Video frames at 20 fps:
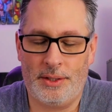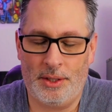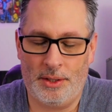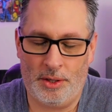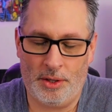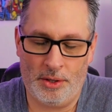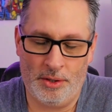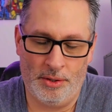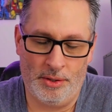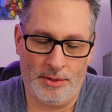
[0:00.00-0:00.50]

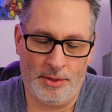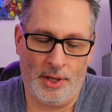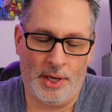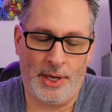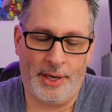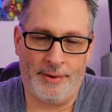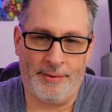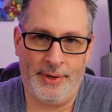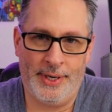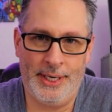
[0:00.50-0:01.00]
silicon
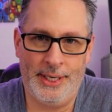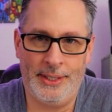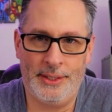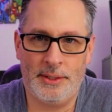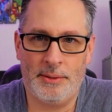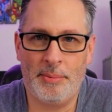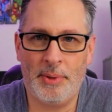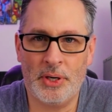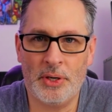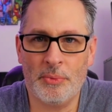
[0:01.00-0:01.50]

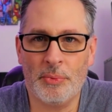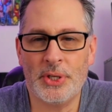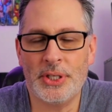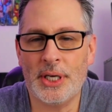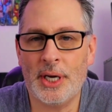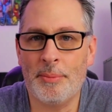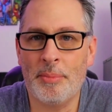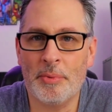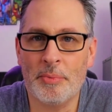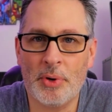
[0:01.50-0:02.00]
lottery, depending on
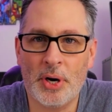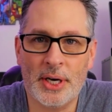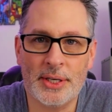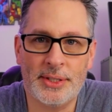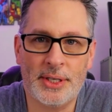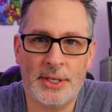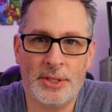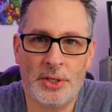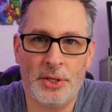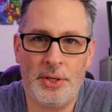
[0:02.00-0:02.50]
what type of
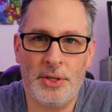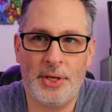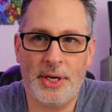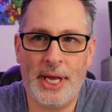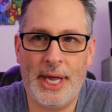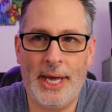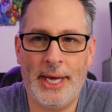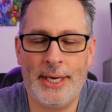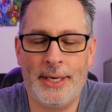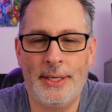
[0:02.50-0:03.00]
processor
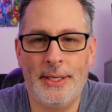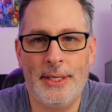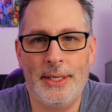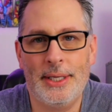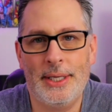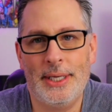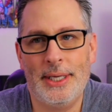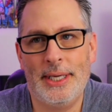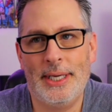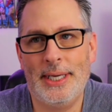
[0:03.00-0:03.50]
you get,
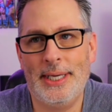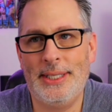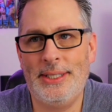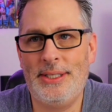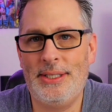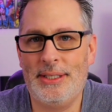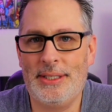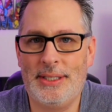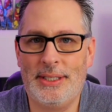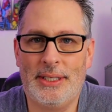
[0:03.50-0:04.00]

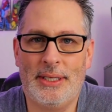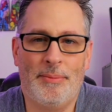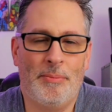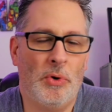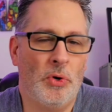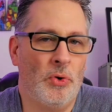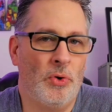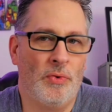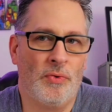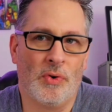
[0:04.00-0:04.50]
and just
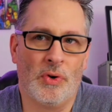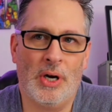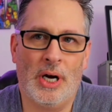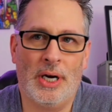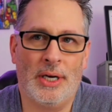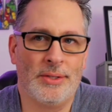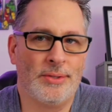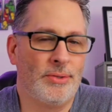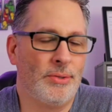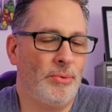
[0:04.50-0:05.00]
some
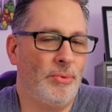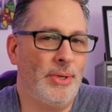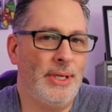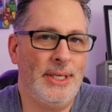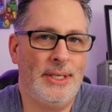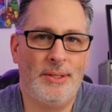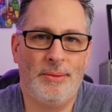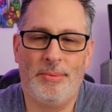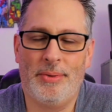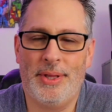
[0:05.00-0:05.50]
overall
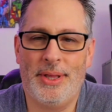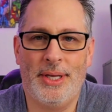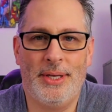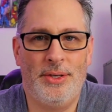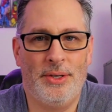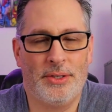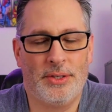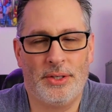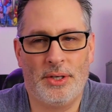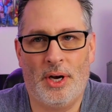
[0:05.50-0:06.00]
tweaks
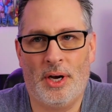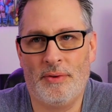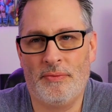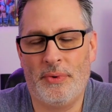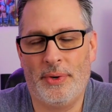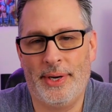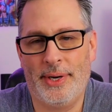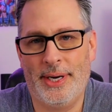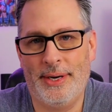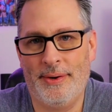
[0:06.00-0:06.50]
within your
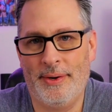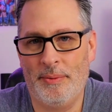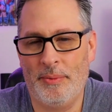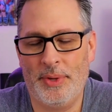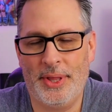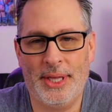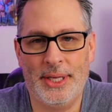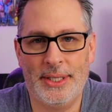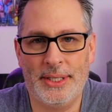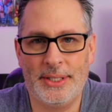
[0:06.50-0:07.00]
software
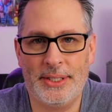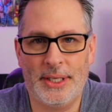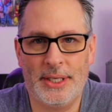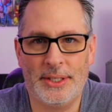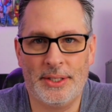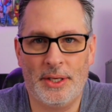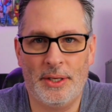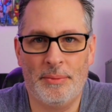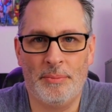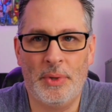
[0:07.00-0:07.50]
and within the
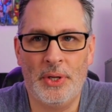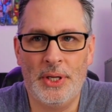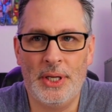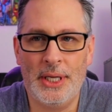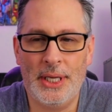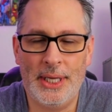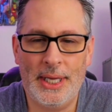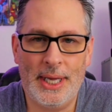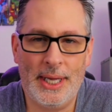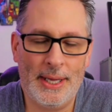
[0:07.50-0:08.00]
system.
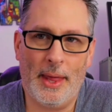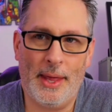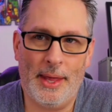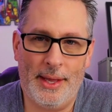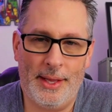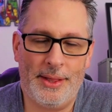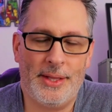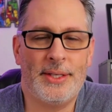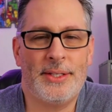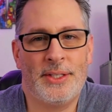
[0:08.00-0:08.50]

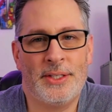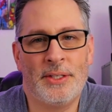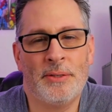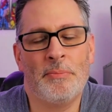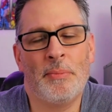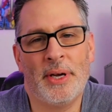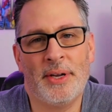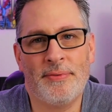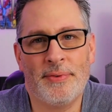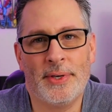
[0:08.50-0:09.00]
This
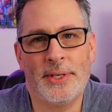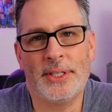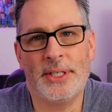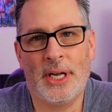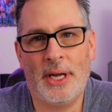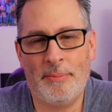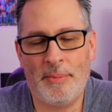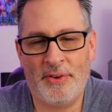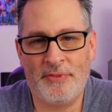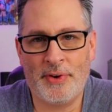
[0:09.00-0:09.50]
isn't my
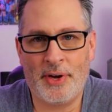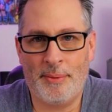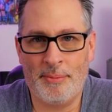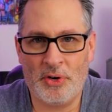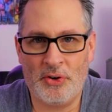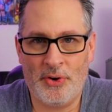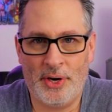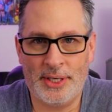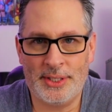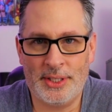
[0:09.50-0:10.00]
first time I've
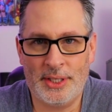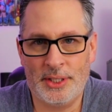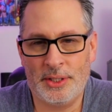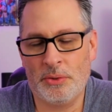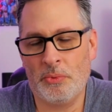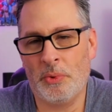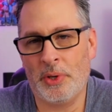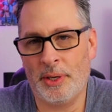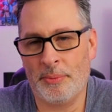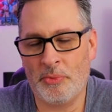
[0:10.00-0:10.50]
come across
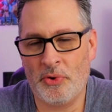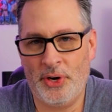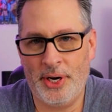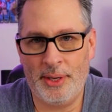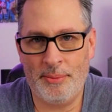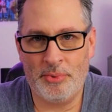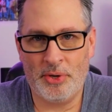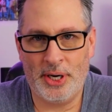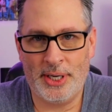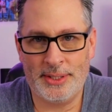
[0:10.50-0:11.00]
this when
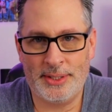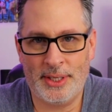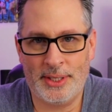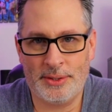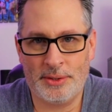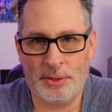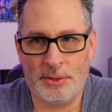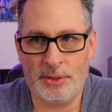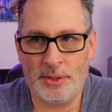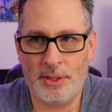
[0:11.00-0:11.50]
upgrading
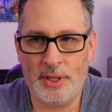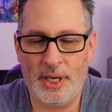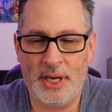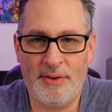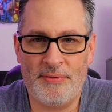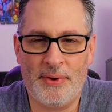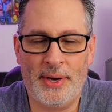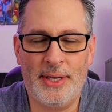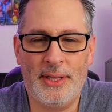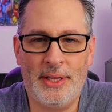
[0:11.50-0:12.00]
processors.
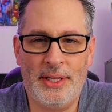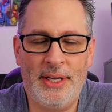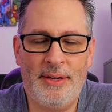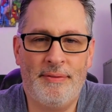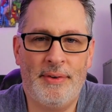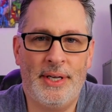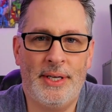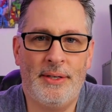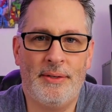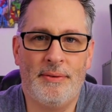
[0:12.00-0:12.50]
If I
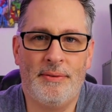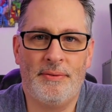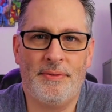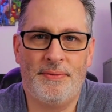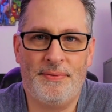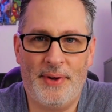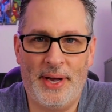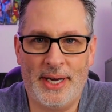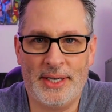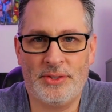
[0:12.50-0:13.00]
leave it
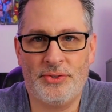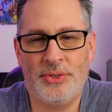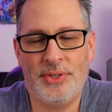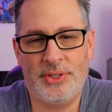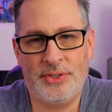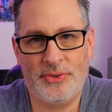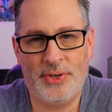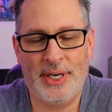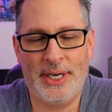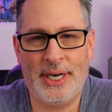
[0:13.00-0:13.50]

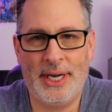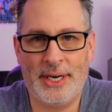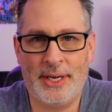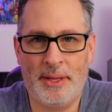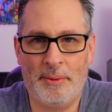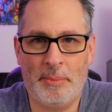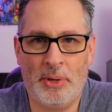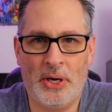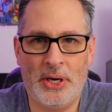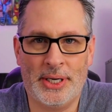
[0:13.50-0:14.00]
factory straight
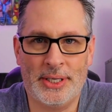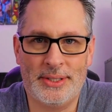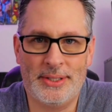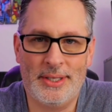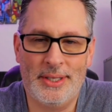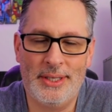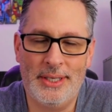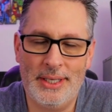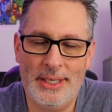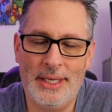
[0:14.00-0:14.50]
out of the
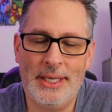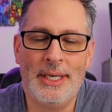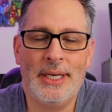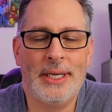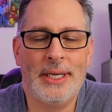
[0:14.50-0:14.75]
box,